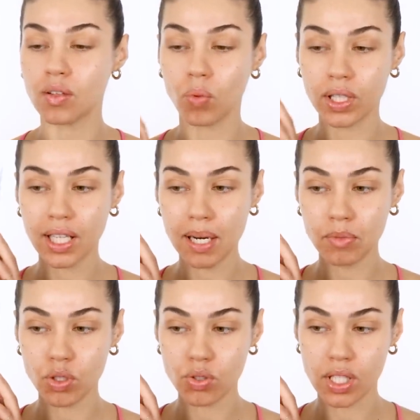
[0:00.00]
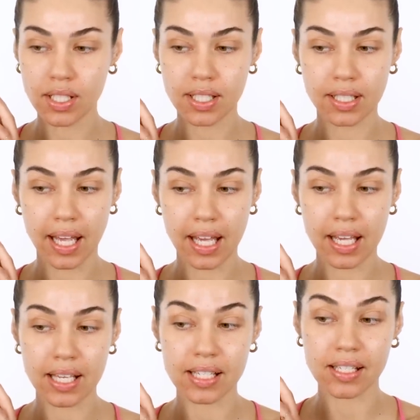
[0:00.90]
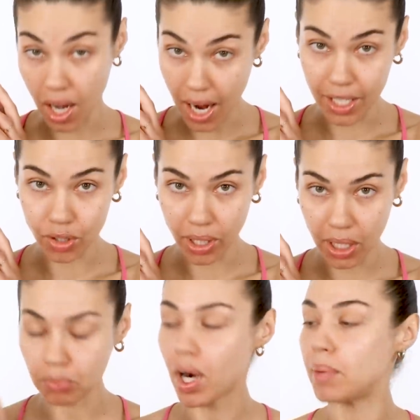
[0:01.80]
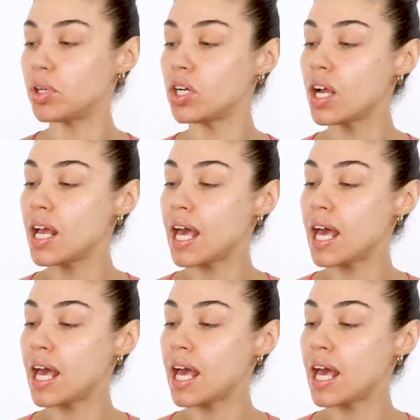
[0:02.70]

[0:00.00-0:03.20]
The one that I'm using today is the hydrating primer,